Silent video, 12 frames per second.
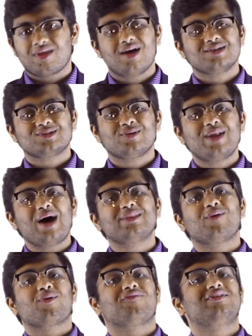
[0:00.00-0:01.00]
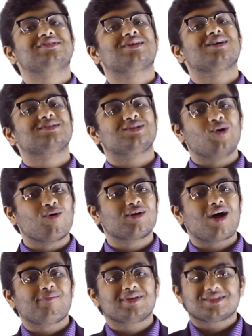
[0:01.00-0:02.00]
So now that we've discussed the
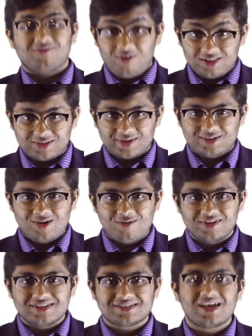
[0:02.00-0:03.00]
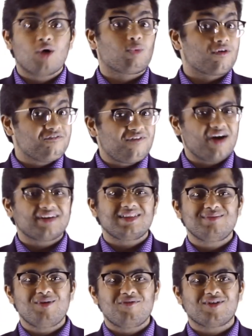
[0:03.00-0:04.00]
tokenomics of all three tokens, we're finally
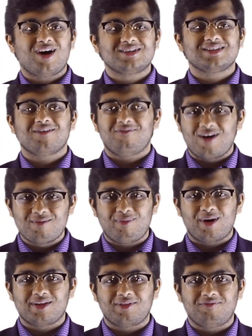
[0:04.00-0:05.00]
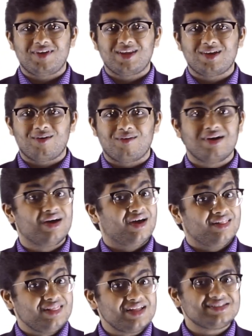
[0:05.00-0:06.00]
moving on to the fun part of the video.
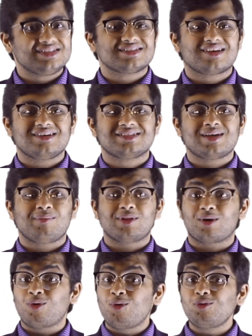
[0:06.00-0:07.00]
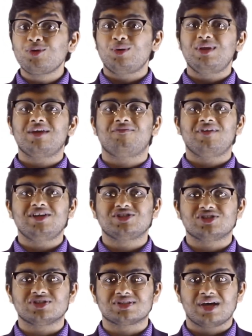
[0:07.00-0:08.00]
Let's discuss some of the cool unique
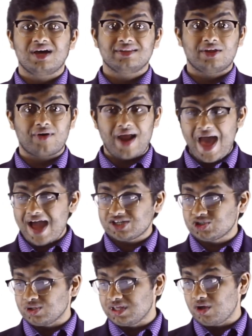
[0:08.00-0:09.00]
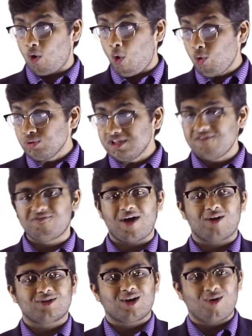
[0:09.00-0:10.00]
features that are actually only
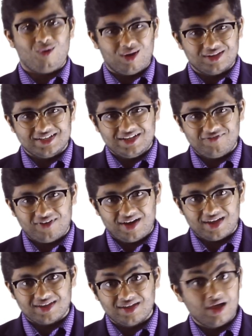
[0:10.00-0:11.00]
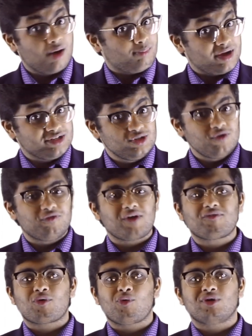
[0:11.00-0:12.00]
found on KoalaDefi. My two
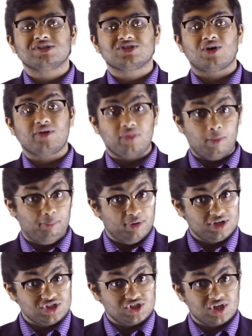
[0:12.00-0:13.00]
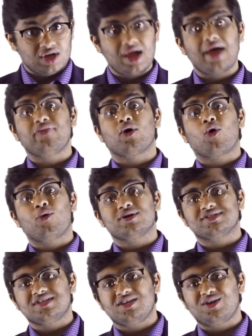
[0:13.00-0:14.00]
favorite ones are the Bush and the
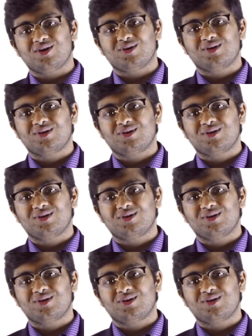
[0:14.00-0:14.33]
Casino.